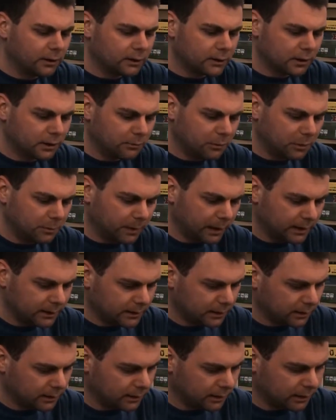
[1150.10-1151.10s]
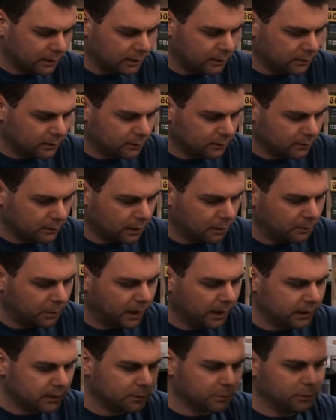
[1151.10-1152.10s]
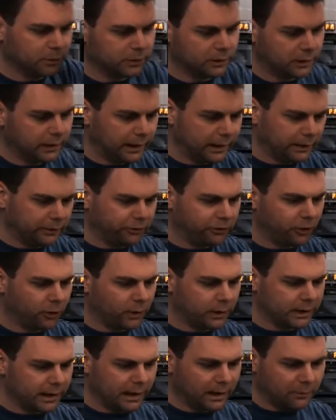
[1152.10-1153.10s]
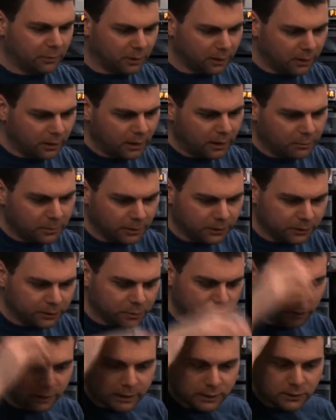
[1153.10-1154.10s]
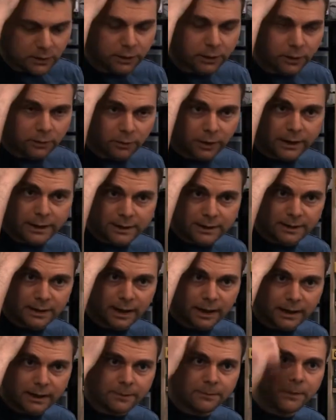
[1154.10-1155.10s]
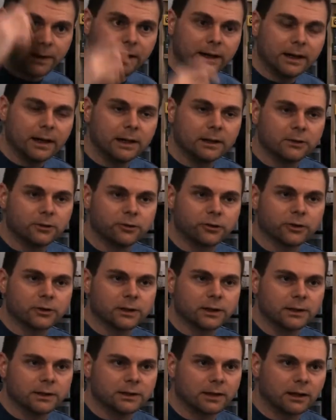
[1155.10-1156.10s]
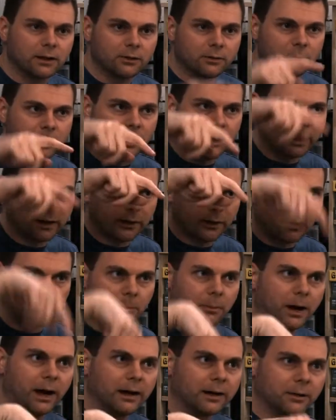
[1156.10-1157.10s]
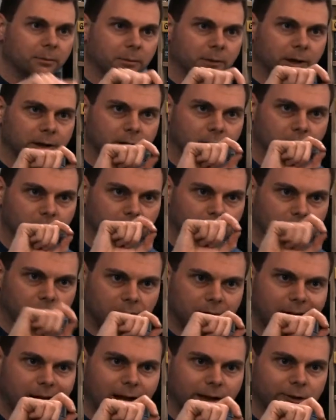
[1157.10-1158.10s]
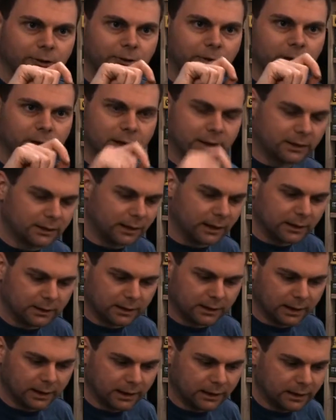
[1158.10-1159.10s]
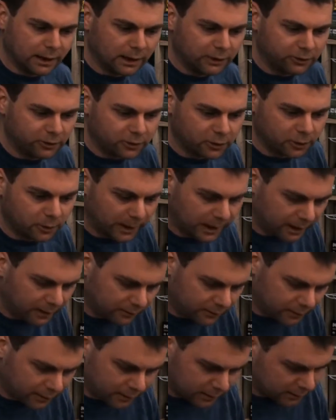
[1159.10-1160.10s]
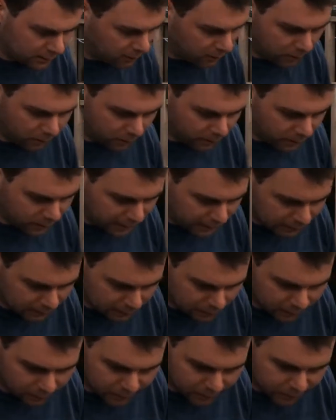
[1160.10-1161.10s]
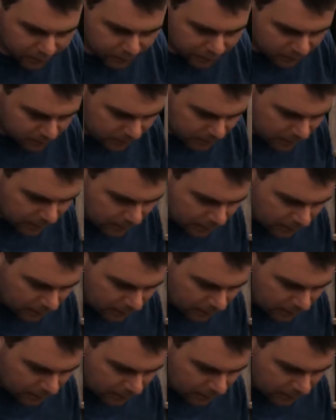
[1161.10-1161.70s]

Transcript: This is going to be basically impossible to show on camera, but the spring is on the right side. It's just, instead of being in the bottom little notch that these things that they engage into have, don't know the technical term for them,